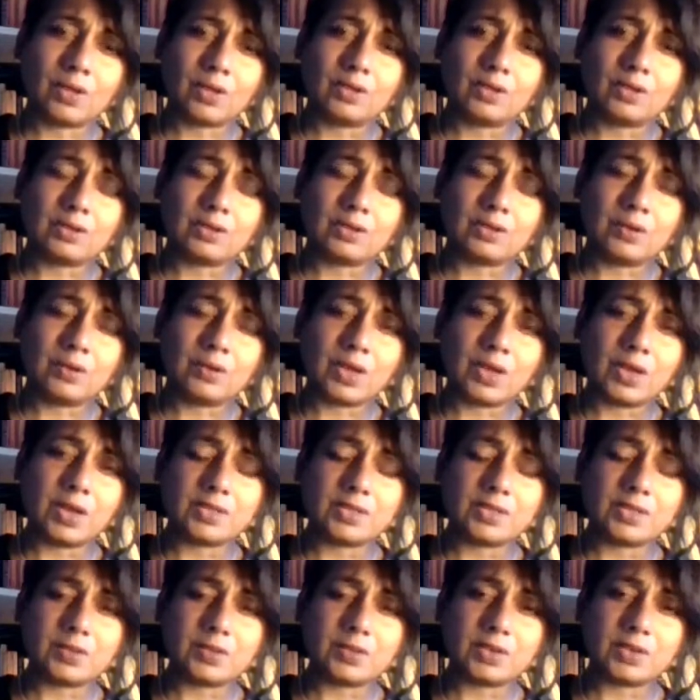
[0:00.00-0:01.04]

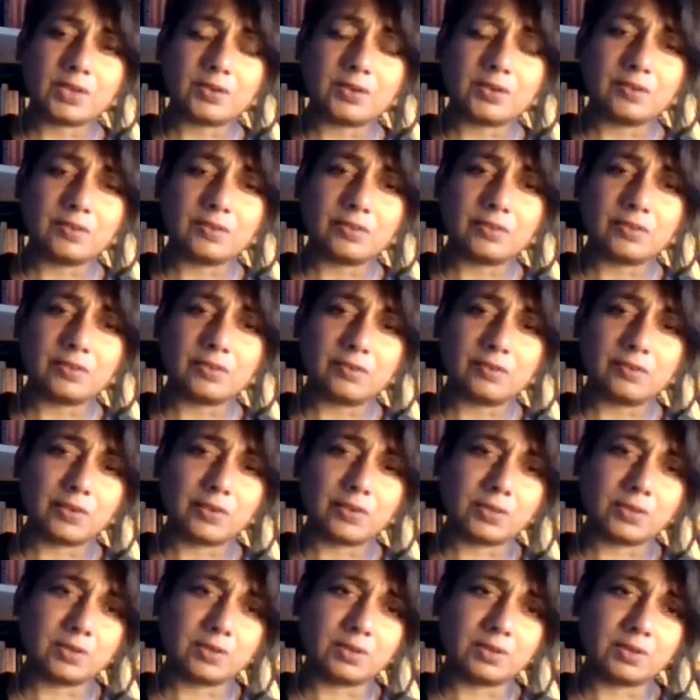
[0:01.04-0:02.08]
I don't know if you've been
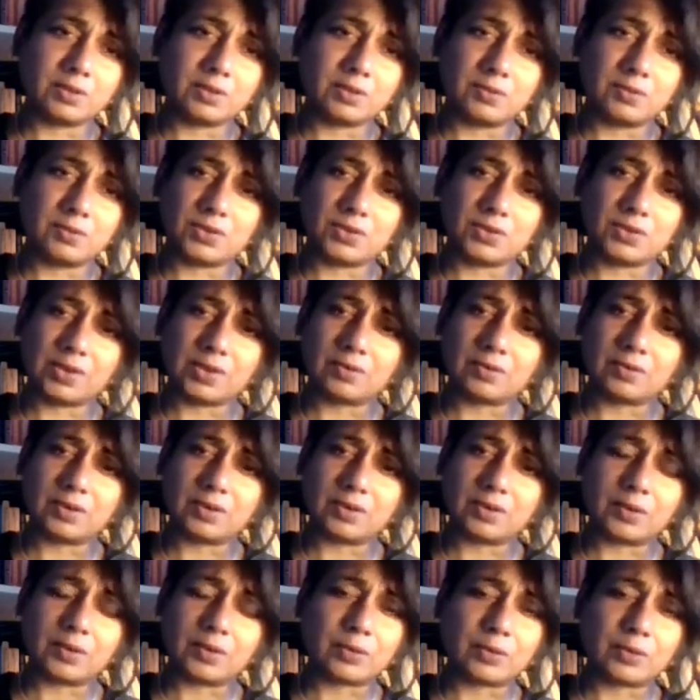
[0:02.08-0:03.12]
following the news
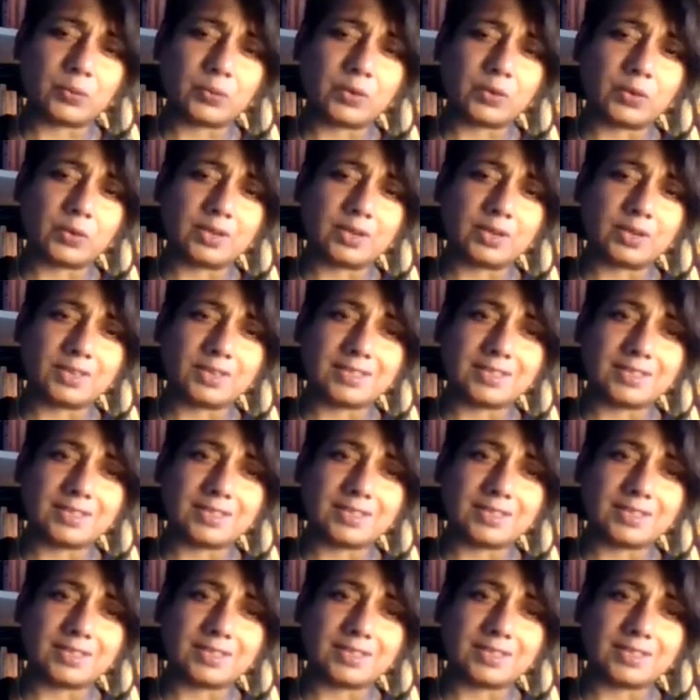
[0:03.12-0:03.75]
generally around the world.